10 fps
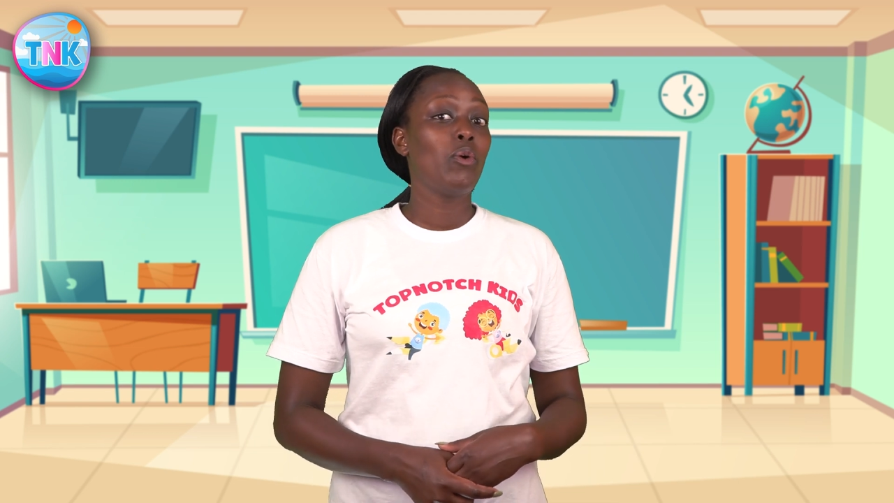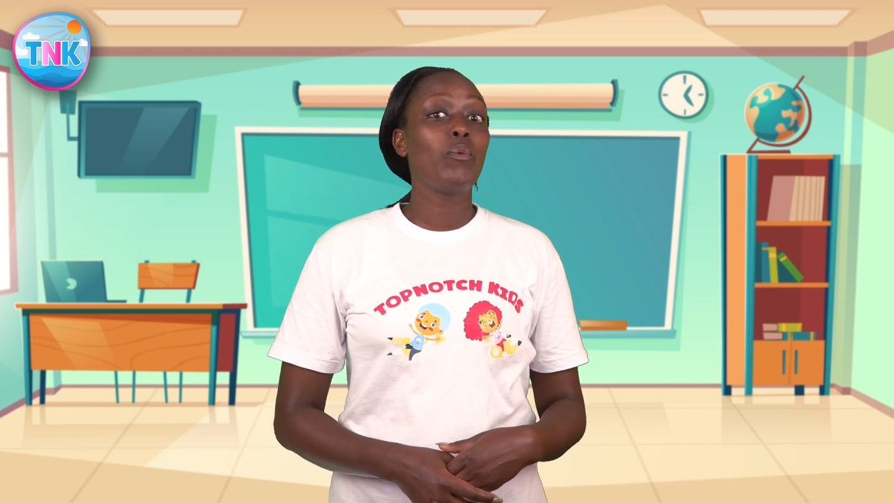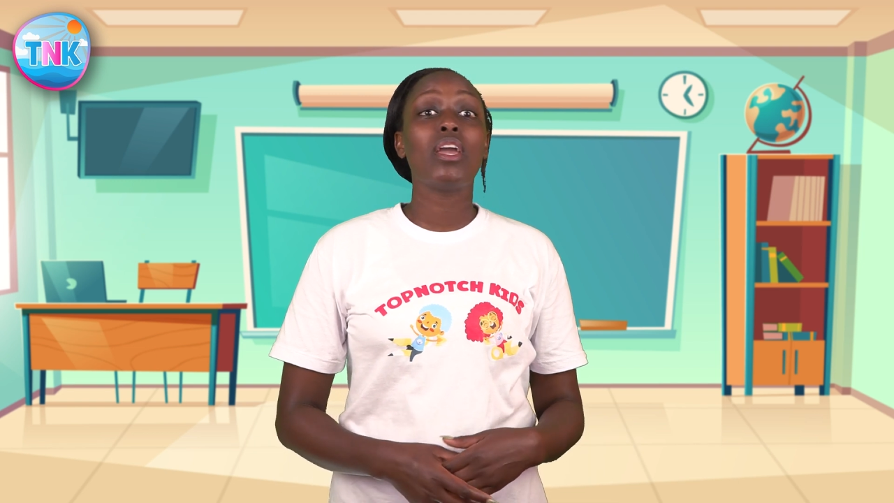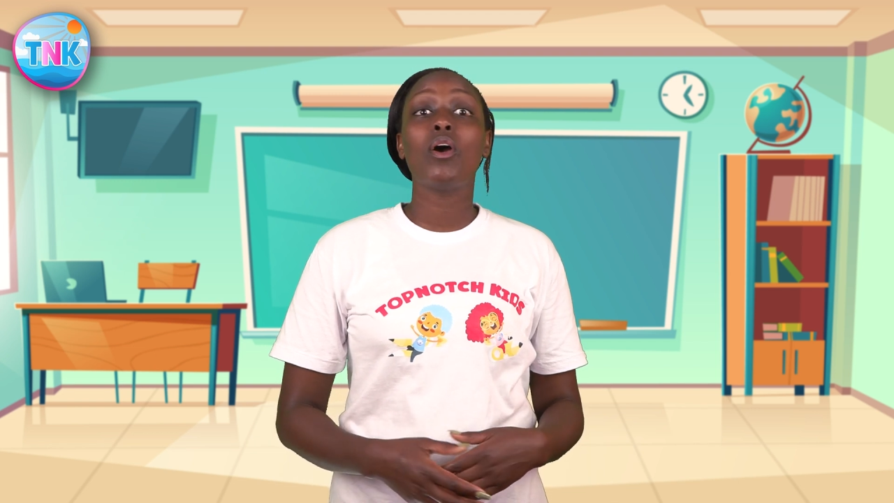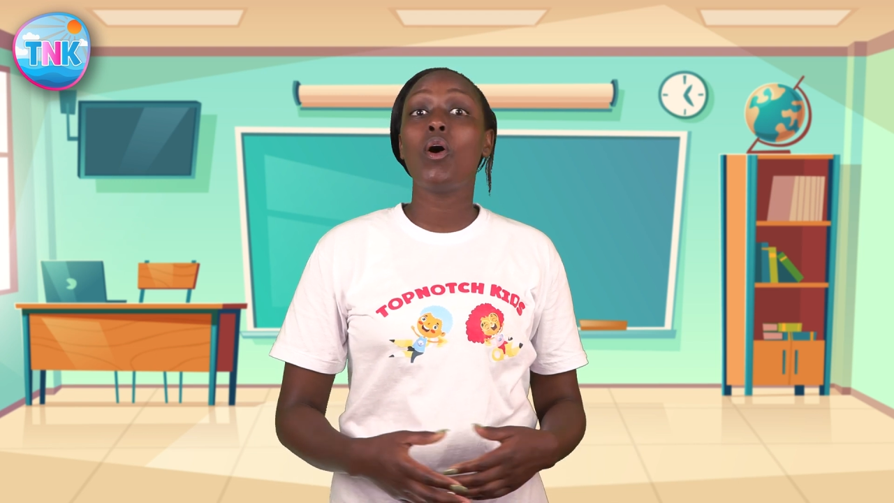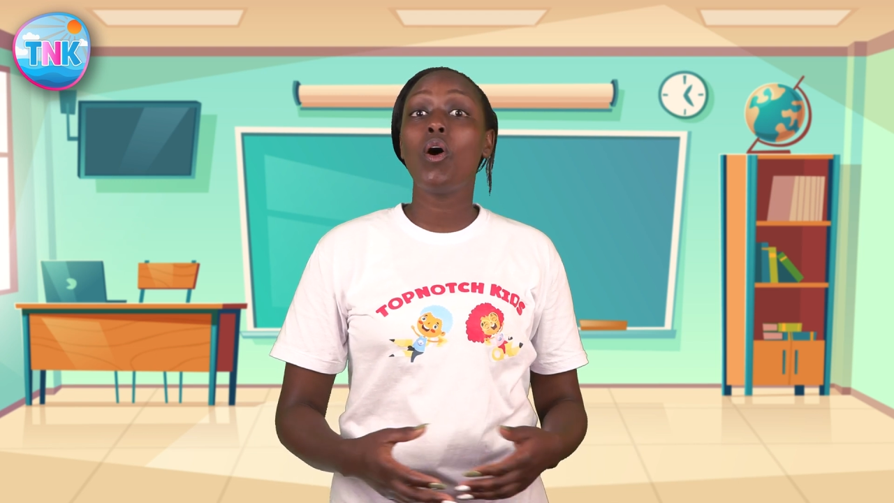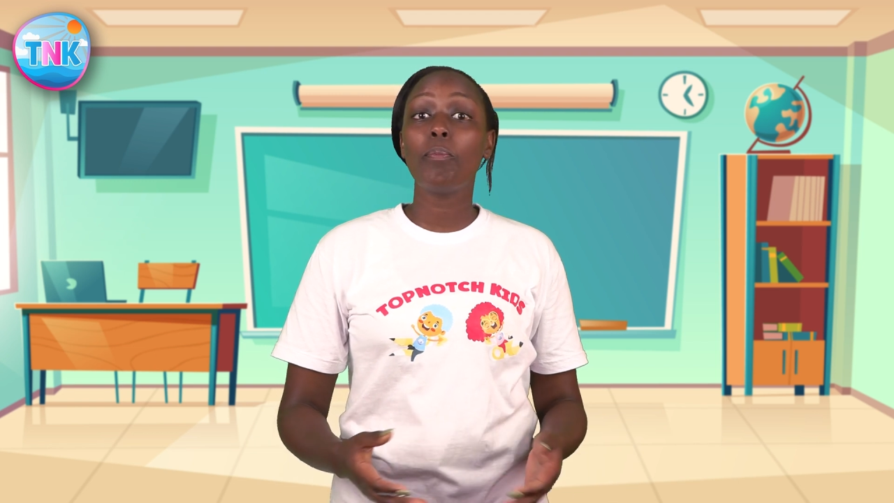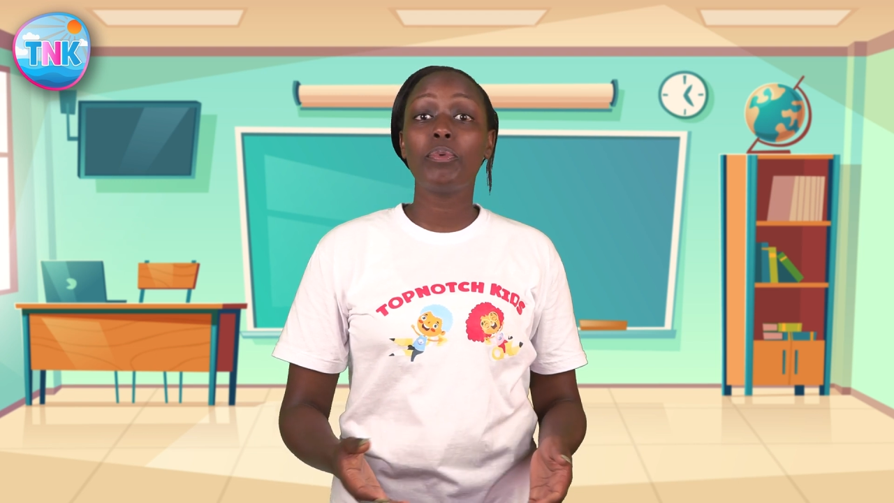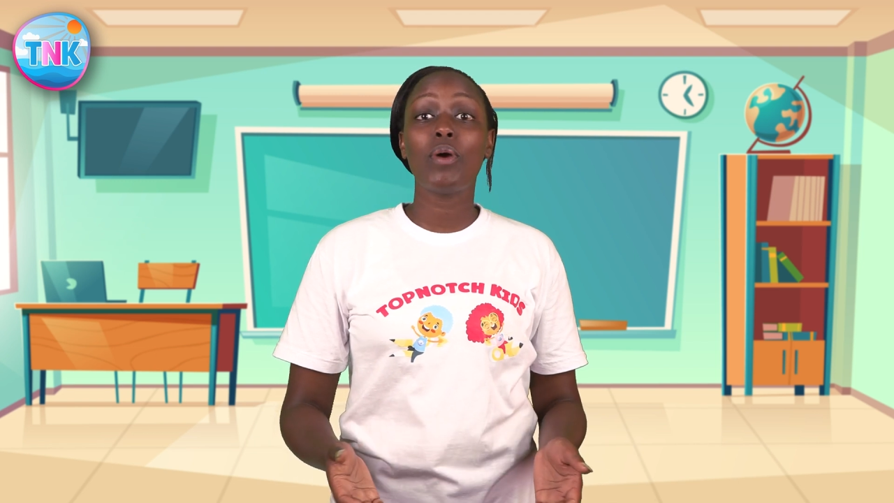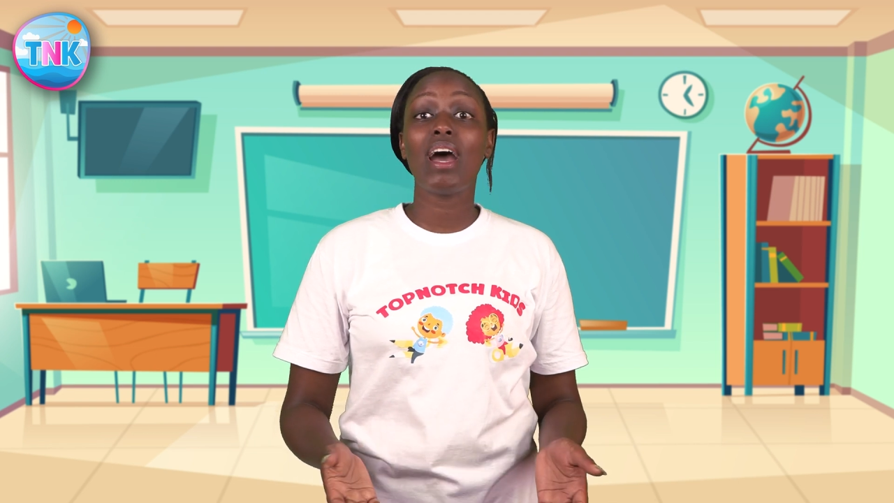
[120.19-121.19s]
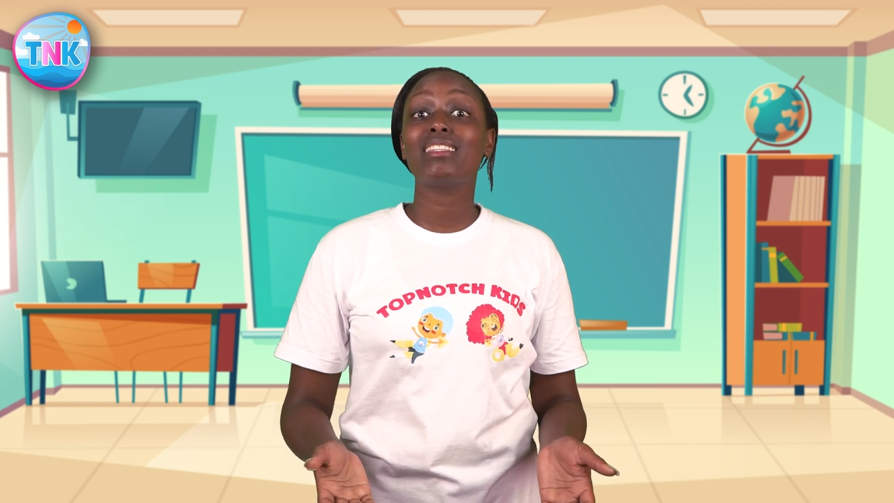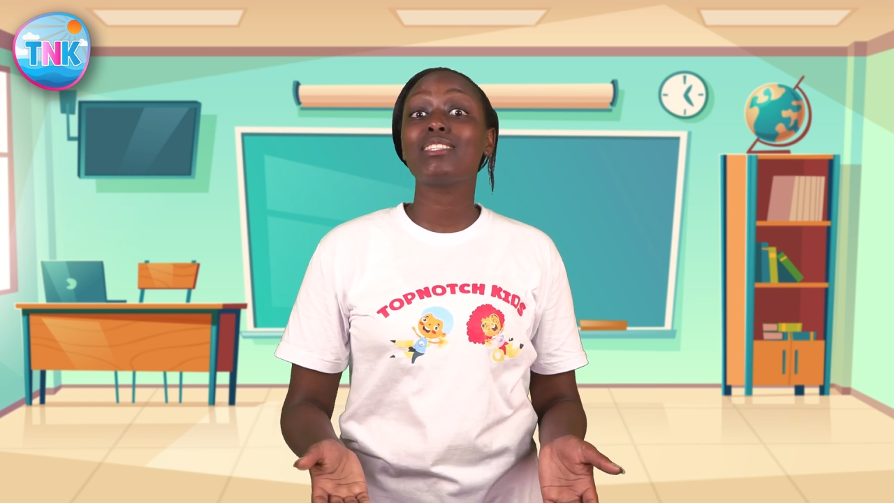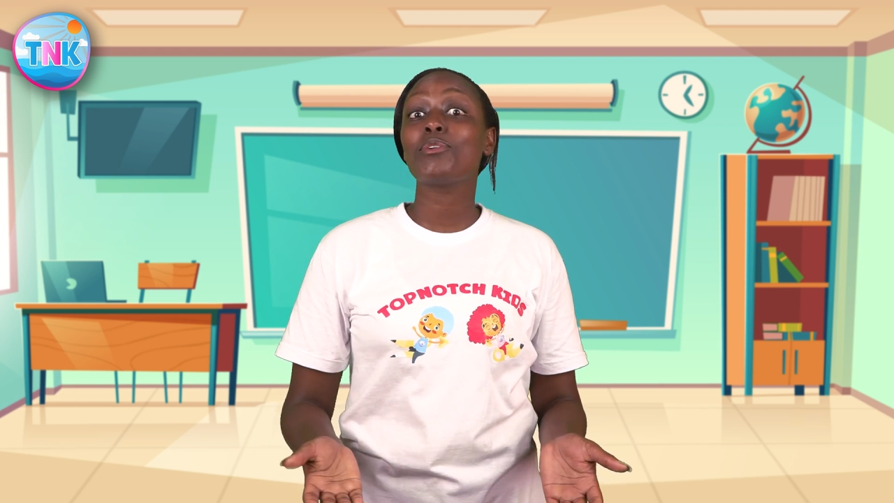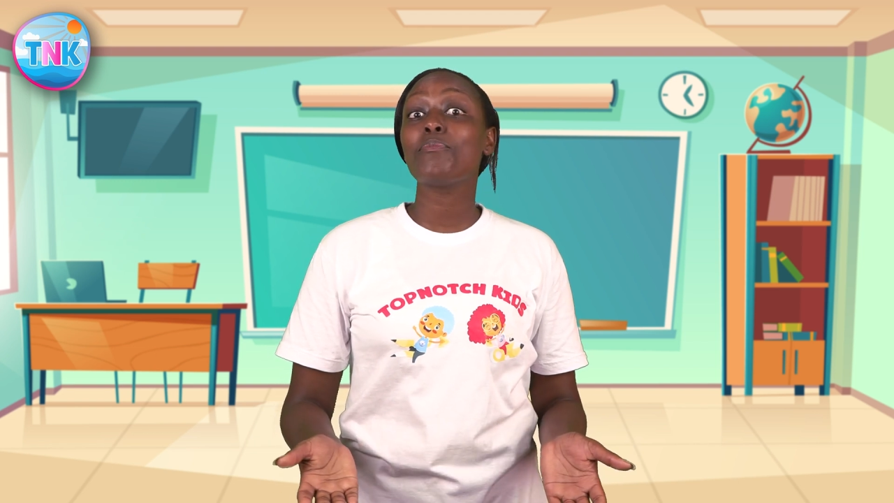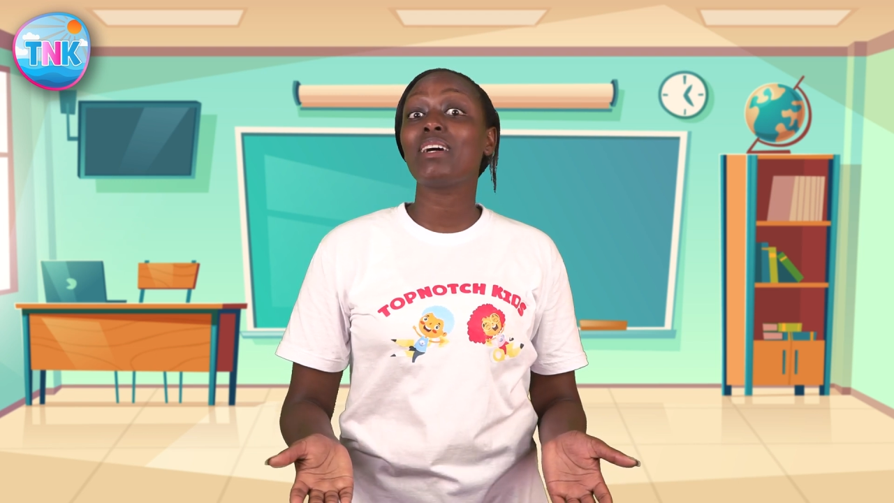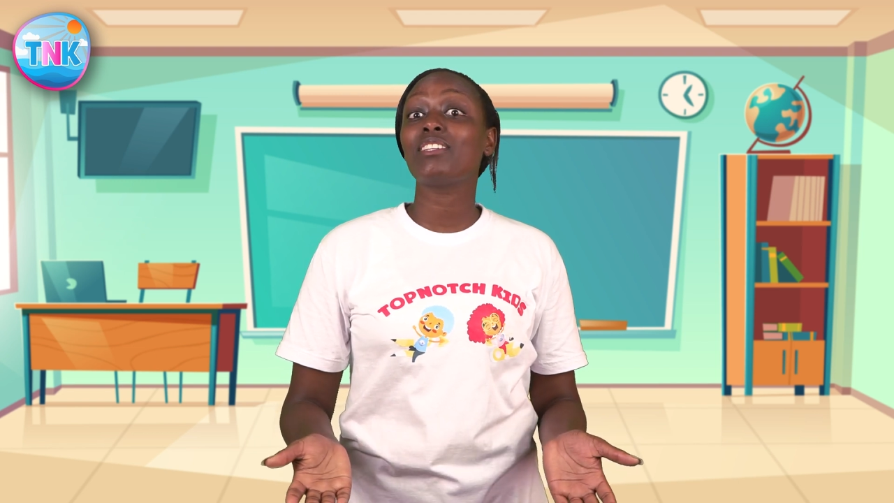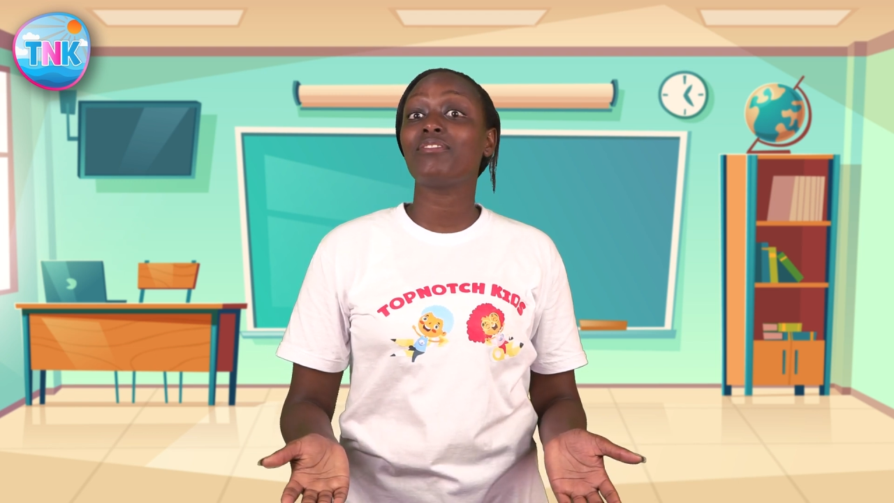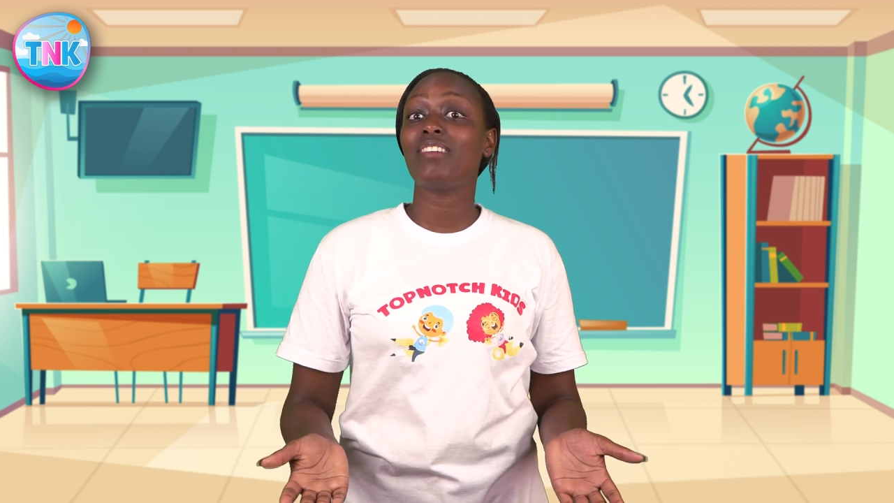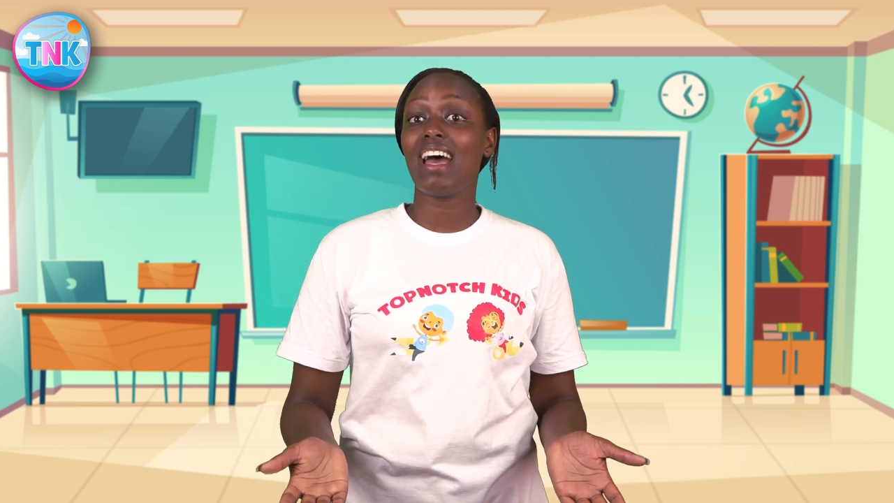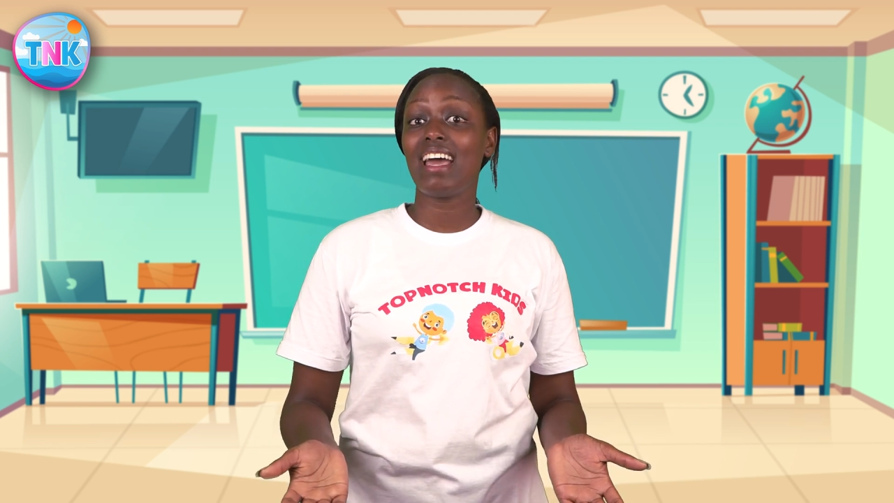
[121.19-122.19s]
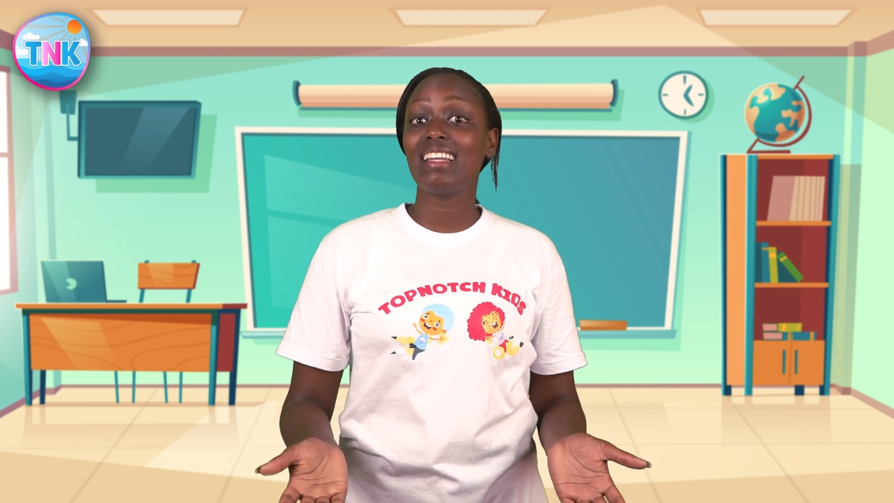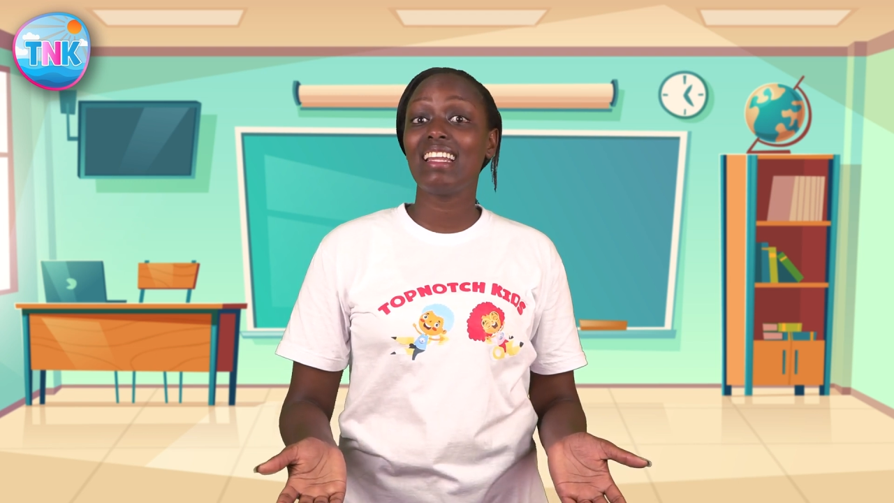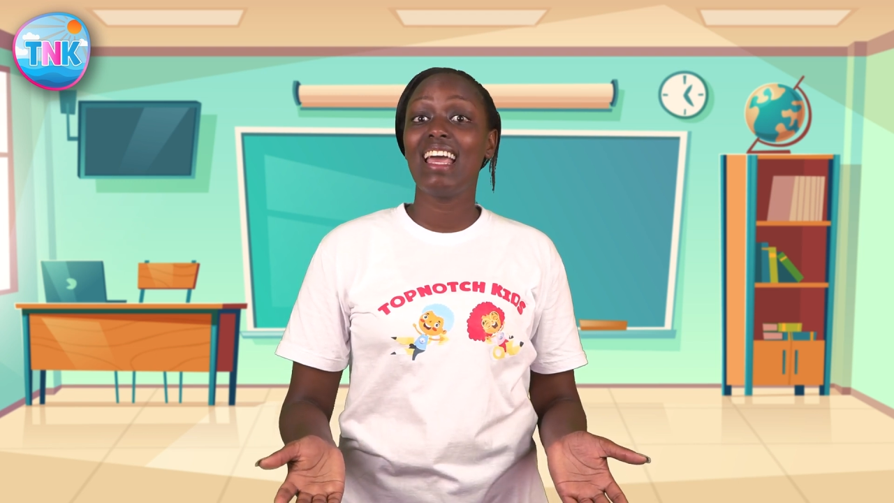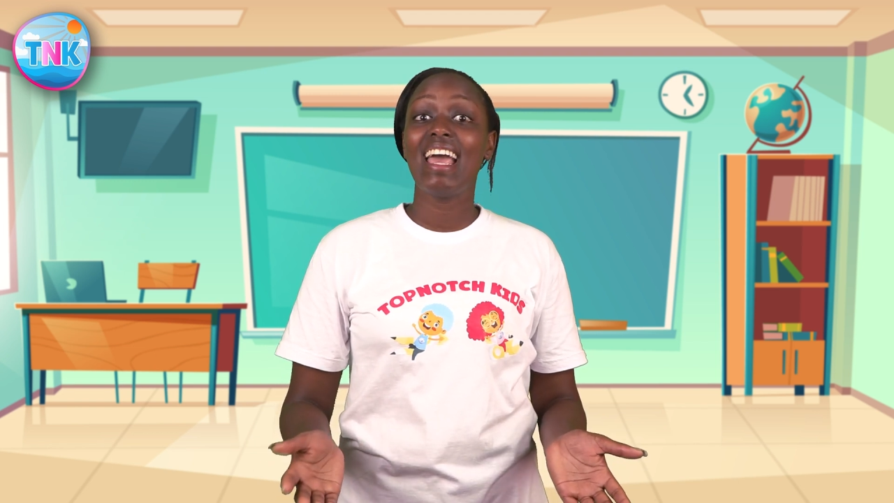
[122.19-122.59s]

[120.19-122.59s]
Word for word: We hope you had so much fun